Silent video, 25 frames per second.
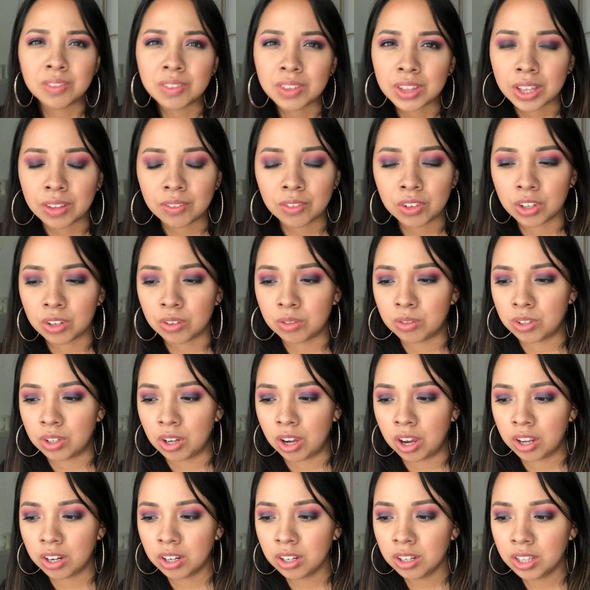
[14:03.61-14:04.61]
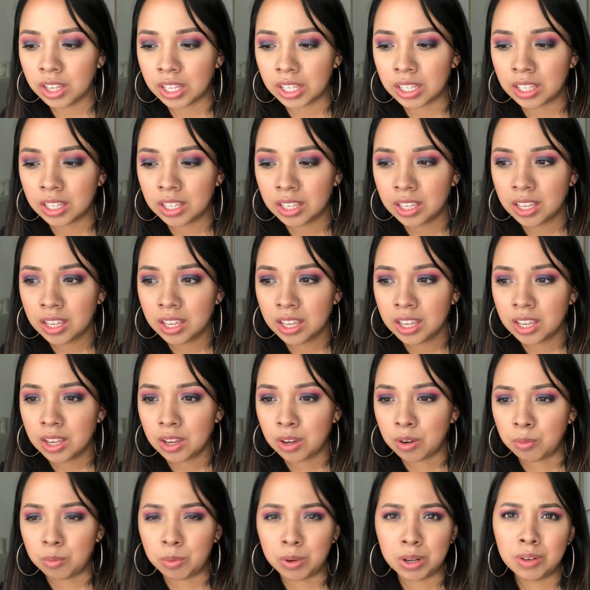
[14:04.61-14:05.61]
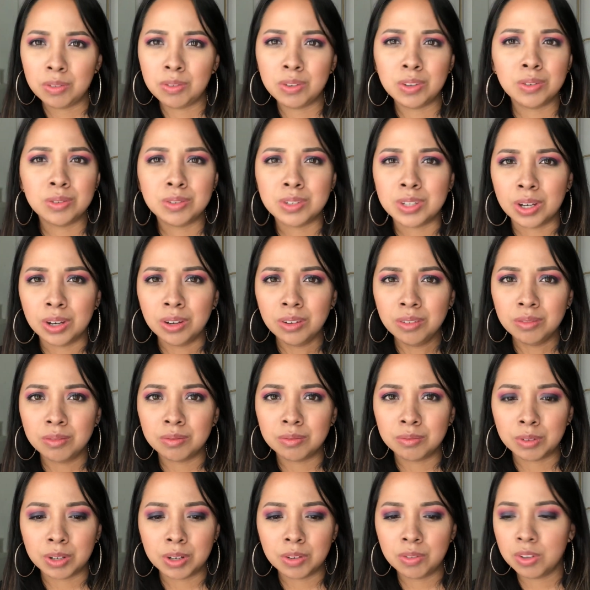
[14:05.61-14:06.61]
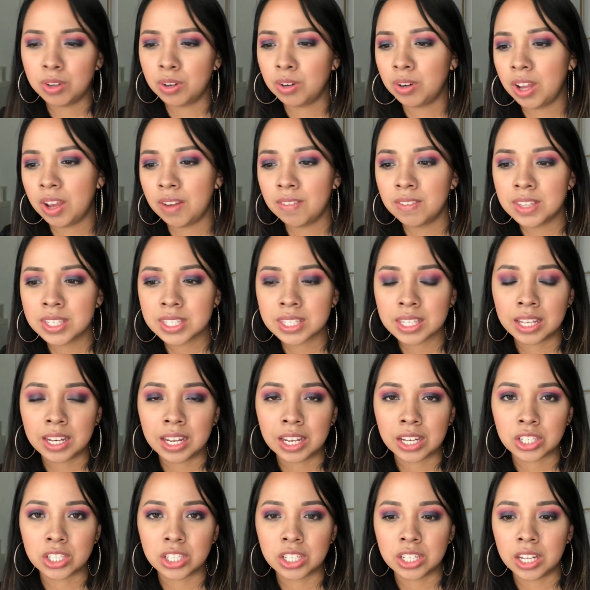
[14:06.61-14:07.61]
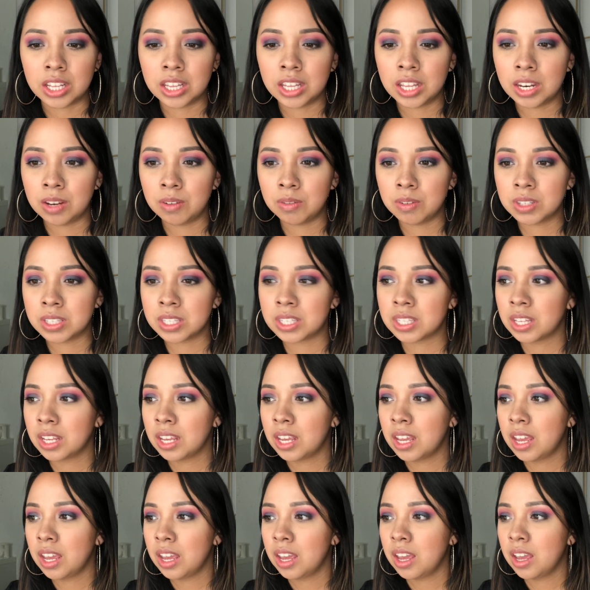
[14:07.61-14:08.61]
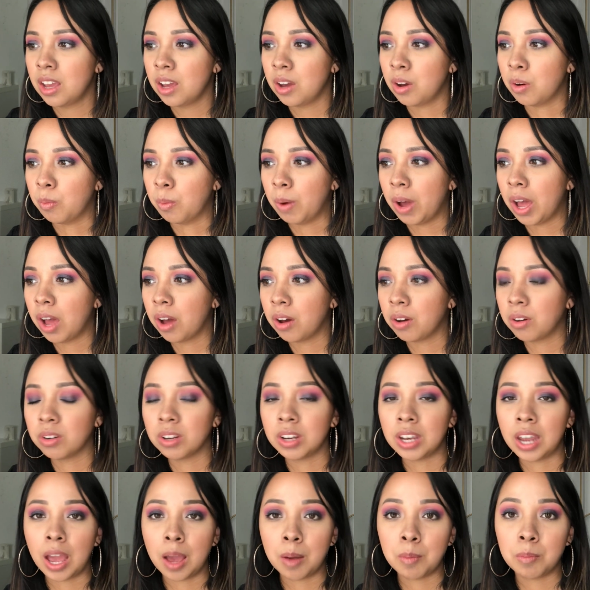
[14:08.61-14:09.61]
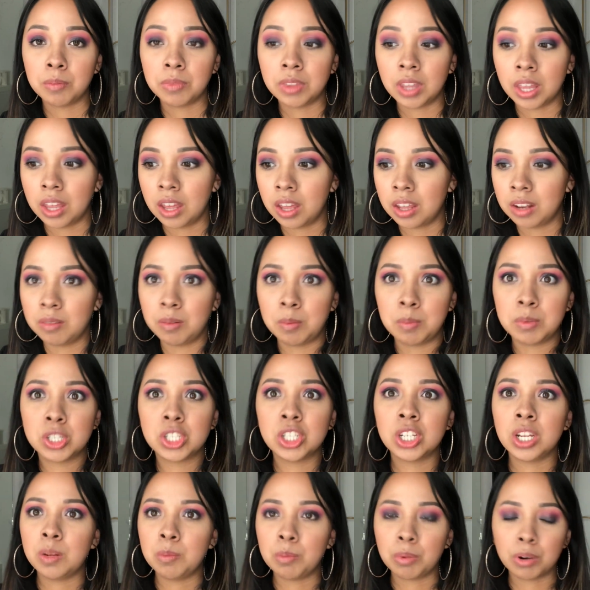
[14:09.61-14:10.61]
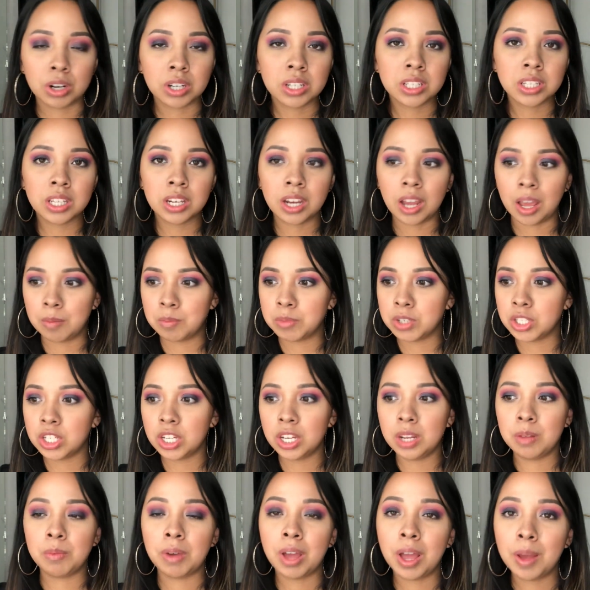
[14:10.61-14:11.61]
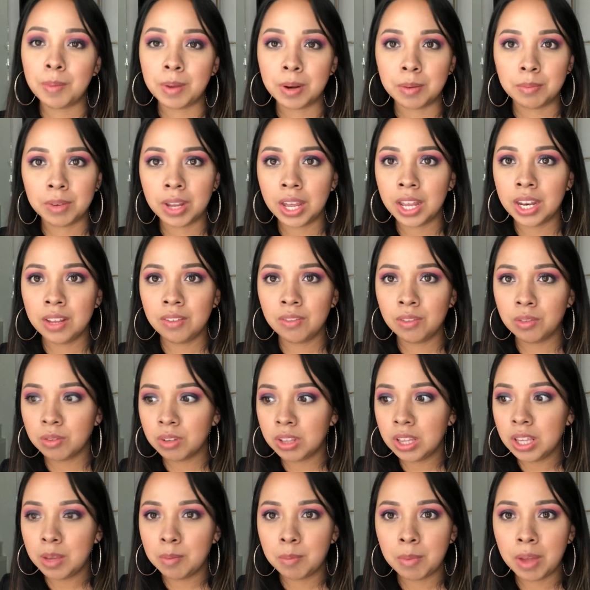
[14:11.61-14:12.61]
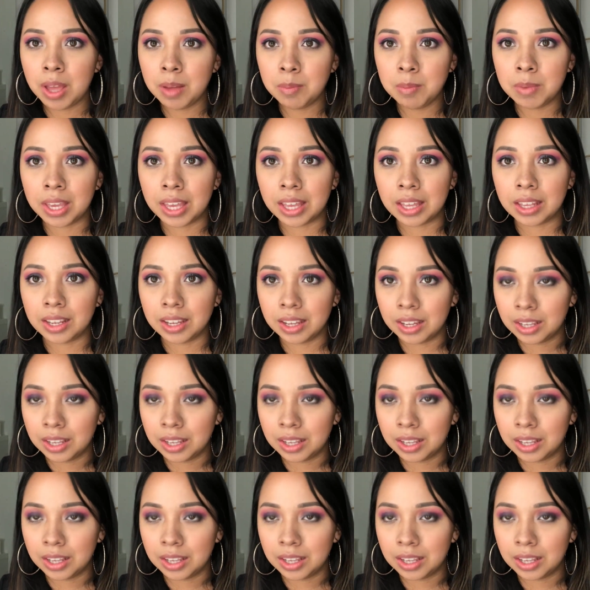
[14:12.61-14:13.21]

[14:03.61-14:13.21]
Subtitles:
even love your own daughter. Like, what if you don't? What if you don't have this connection? And then it was, wow, now I'm a shitty person. I'm a shitty mom, and I'm not even really a mom yet,